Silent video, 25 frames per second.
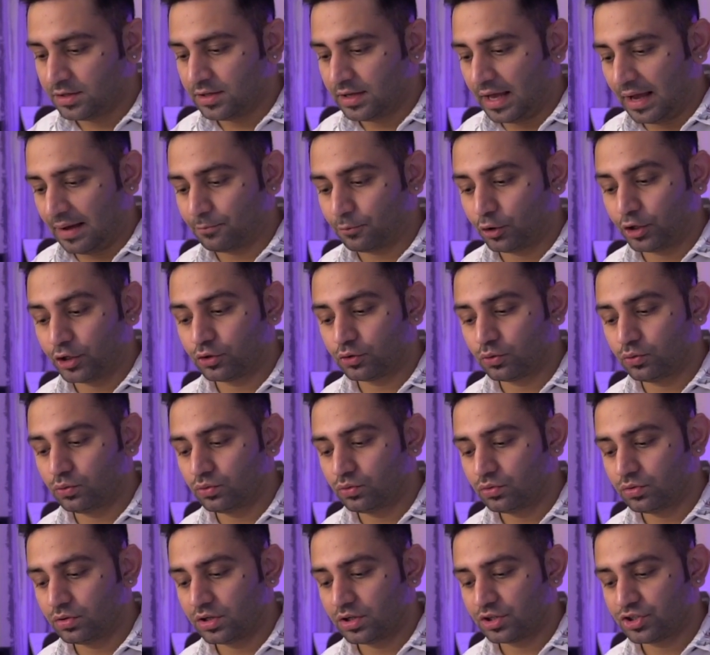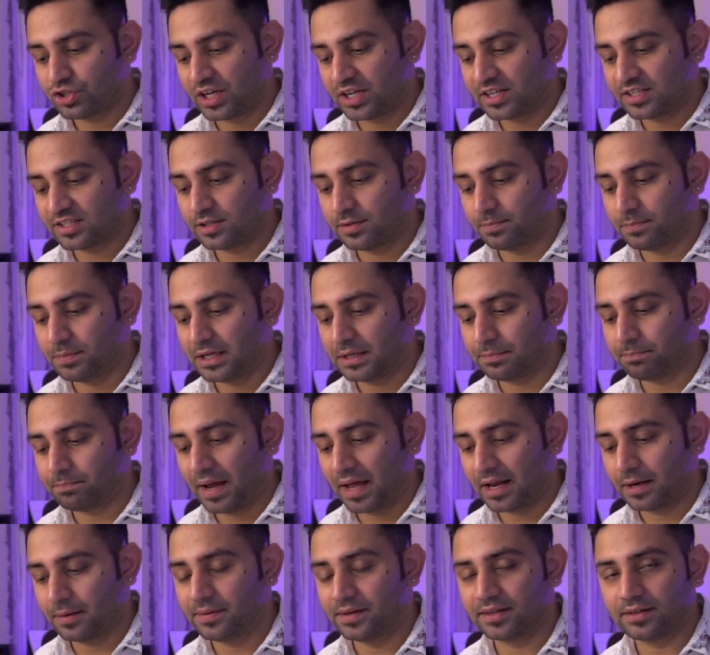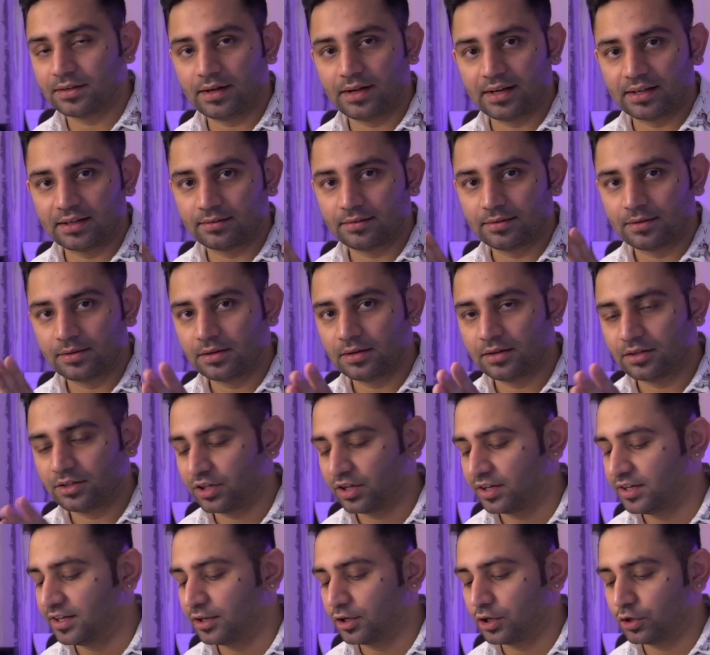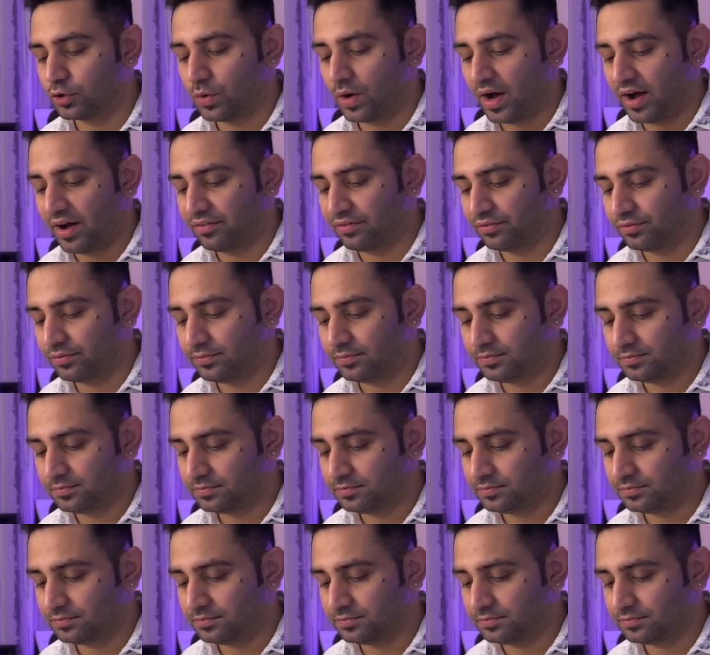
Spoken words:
I'm going to change the beat parameter and turn it into half.